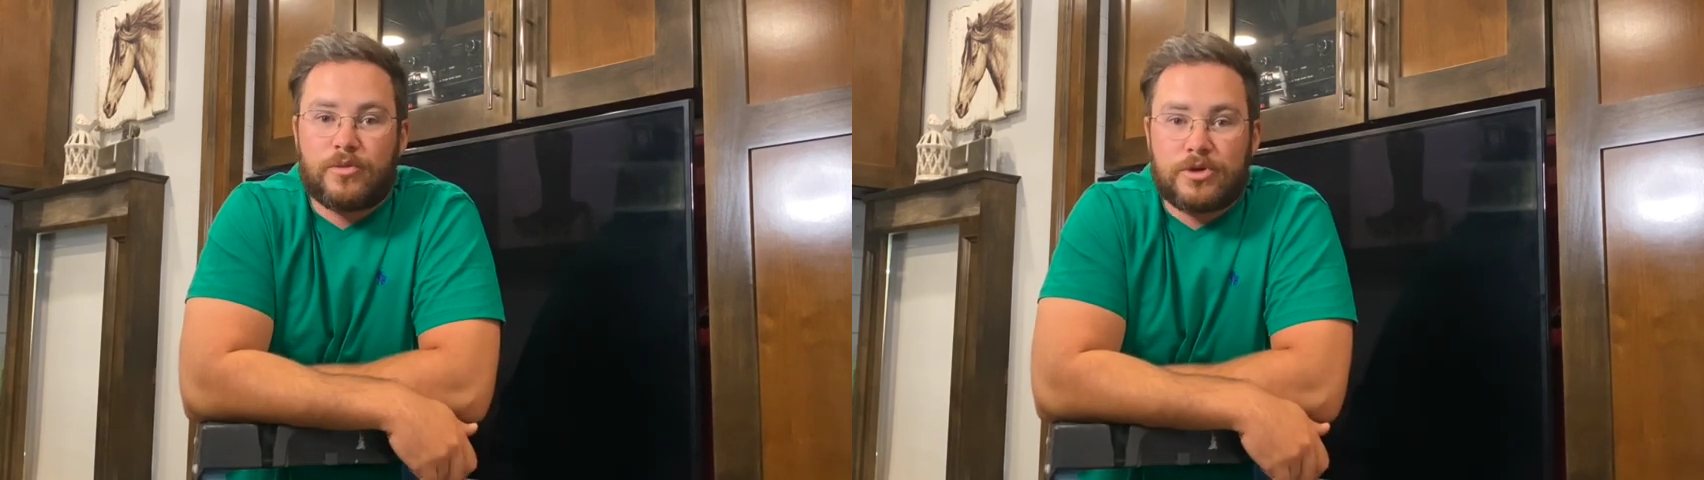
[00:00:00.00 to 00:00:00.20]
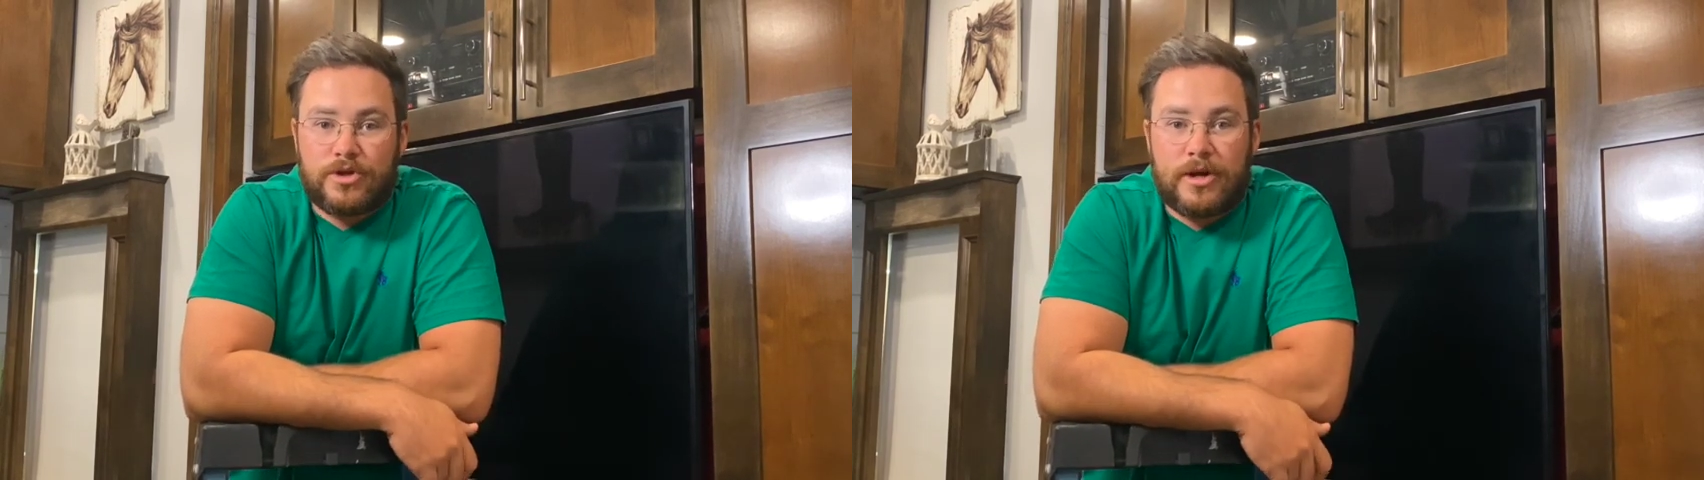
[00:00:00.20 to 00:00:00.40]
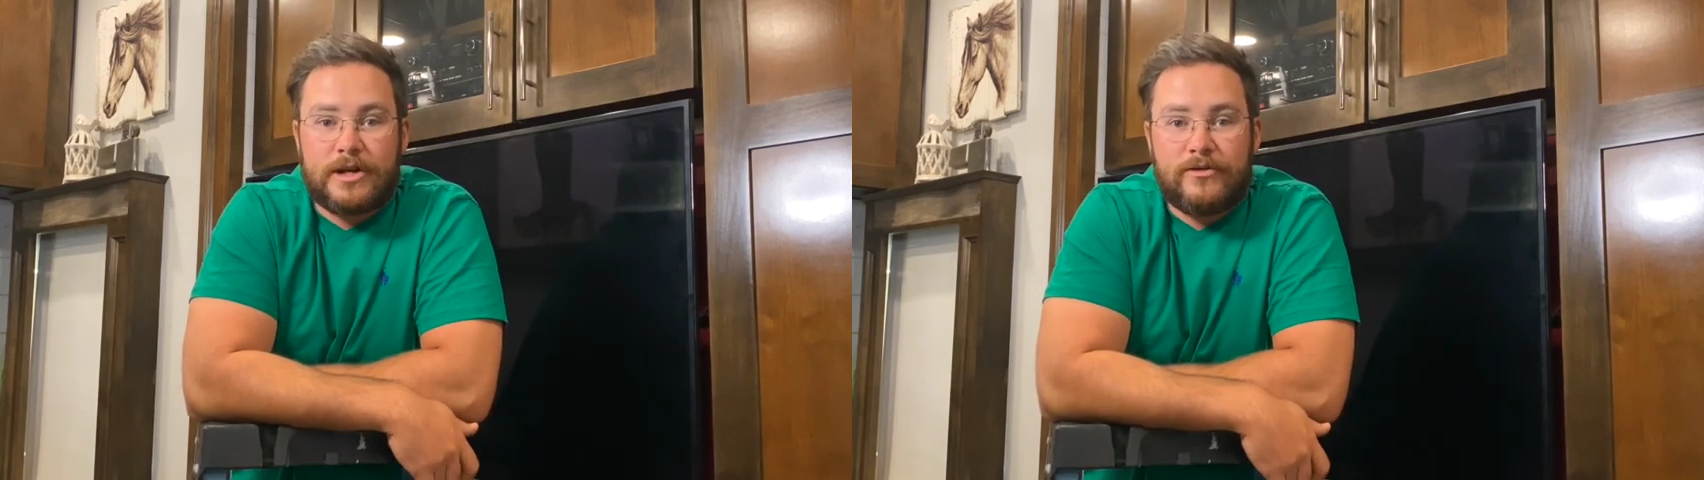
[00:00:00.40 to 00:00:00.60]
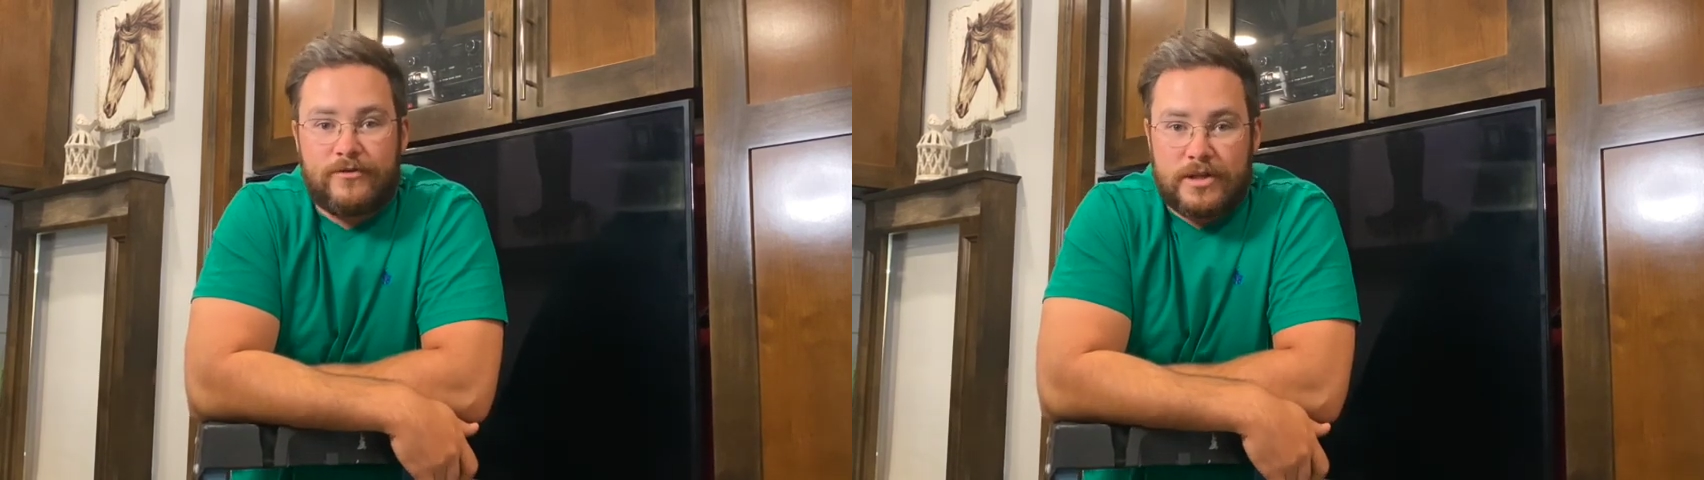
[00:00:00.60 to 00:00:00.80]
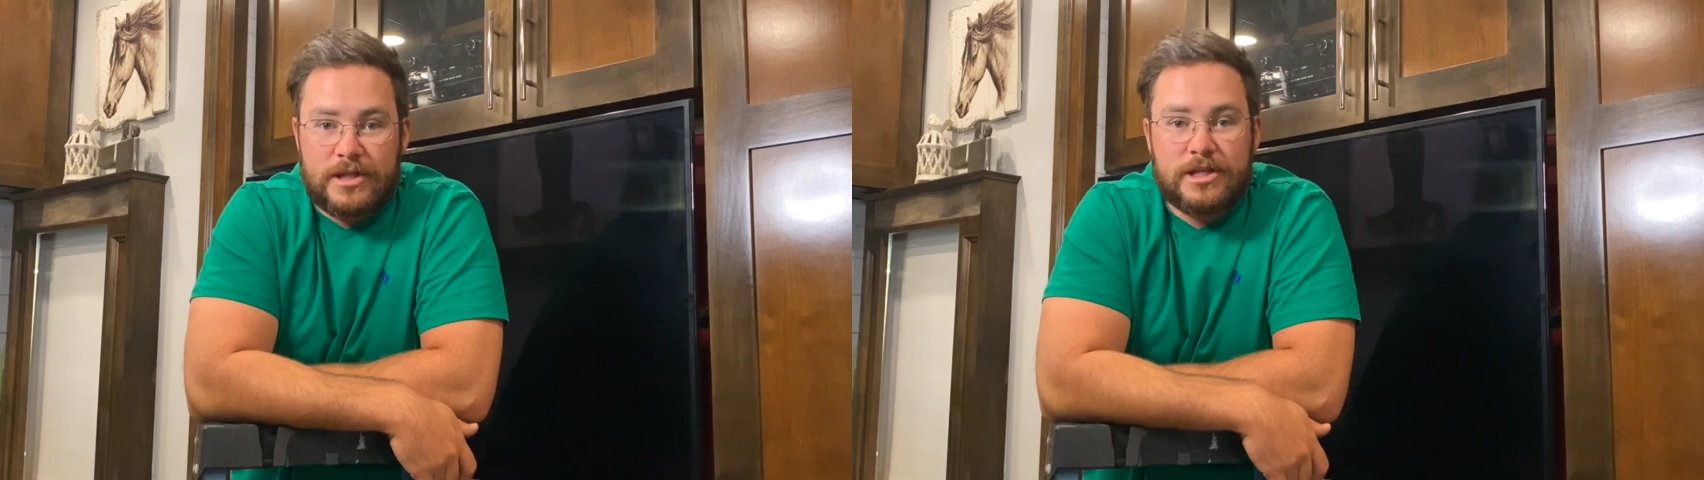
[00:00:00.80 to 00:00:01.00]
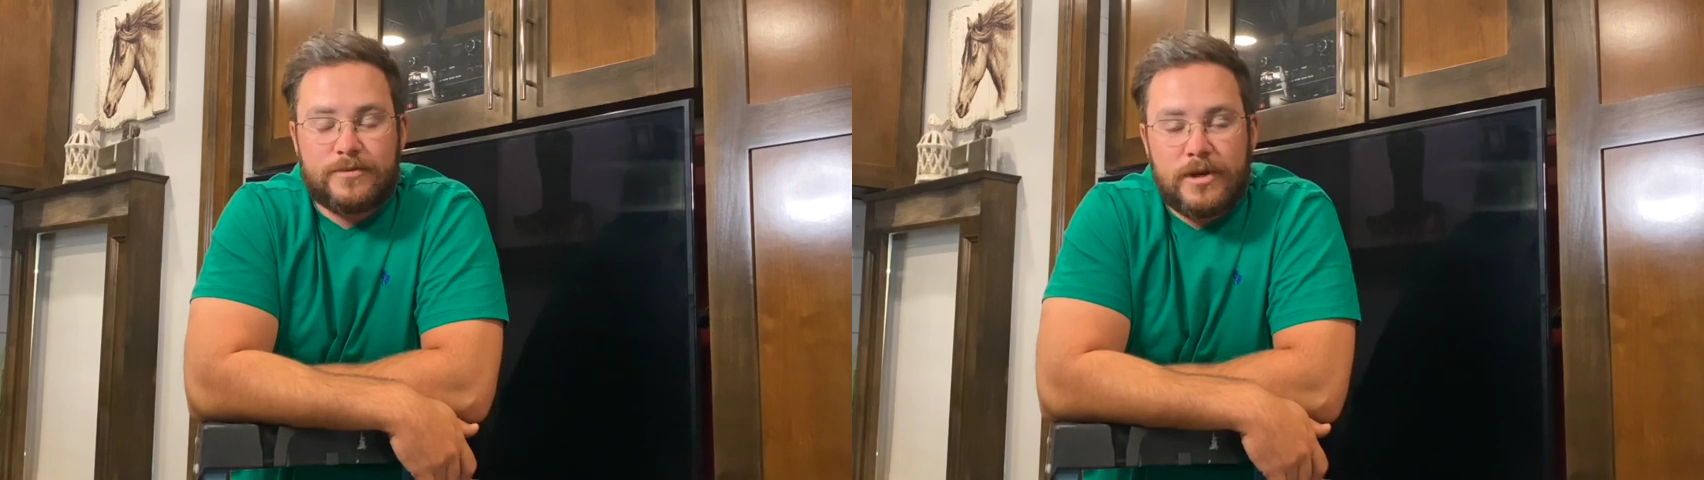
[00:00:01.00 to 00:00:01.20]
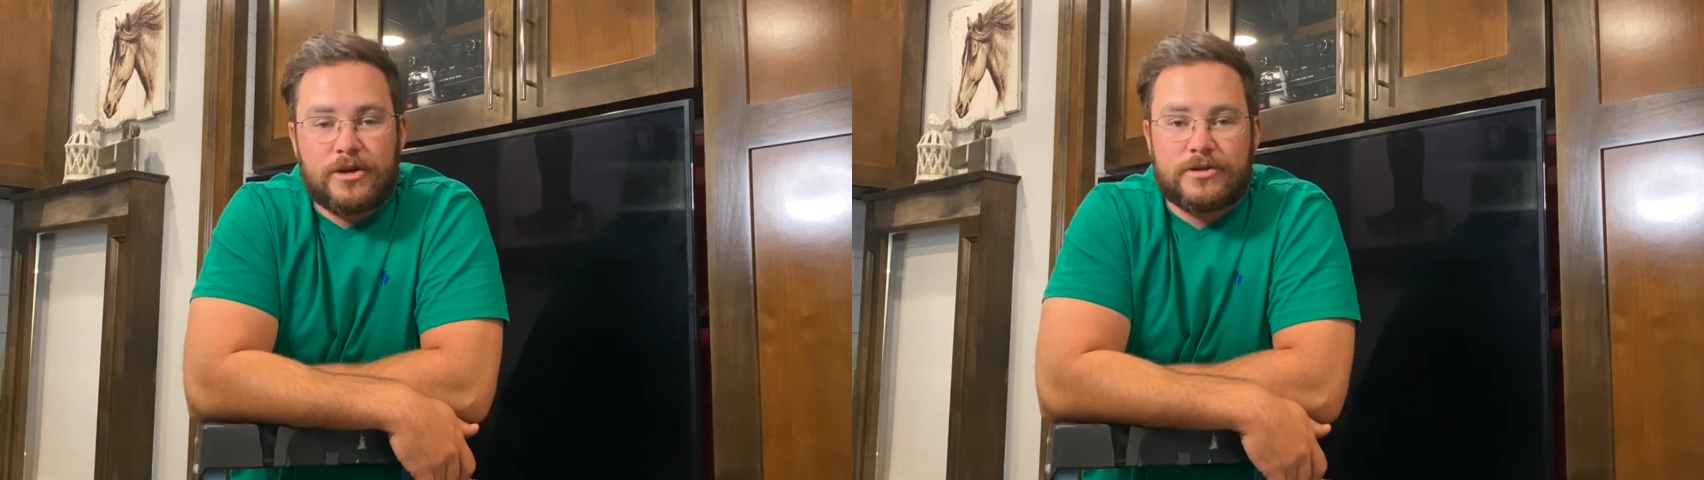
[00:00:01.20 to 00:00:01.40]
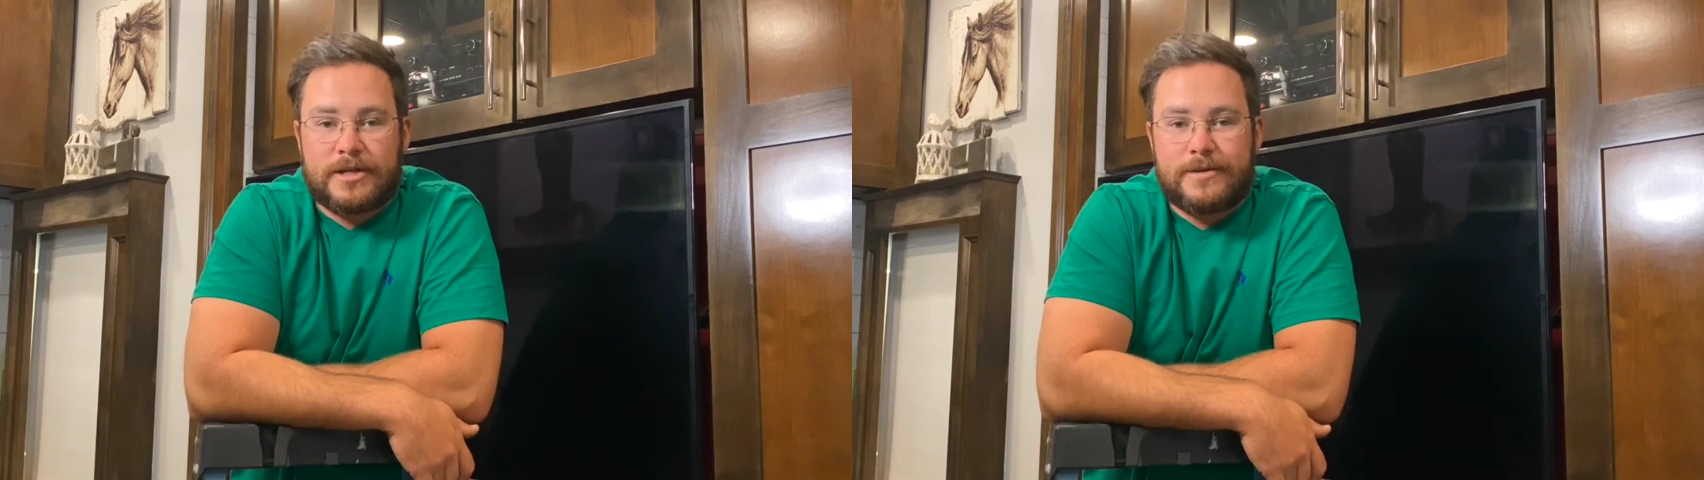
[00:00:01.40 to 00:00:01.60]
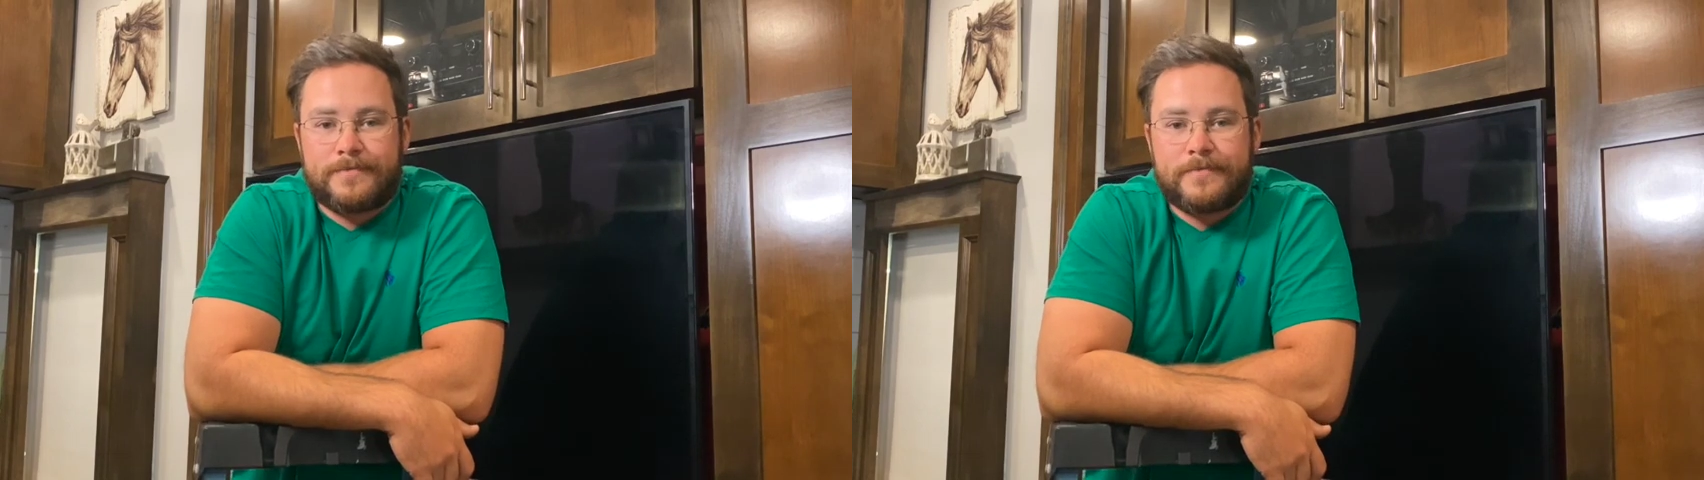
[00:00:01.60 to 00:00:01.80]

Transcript: we're trying to fit these speakers in.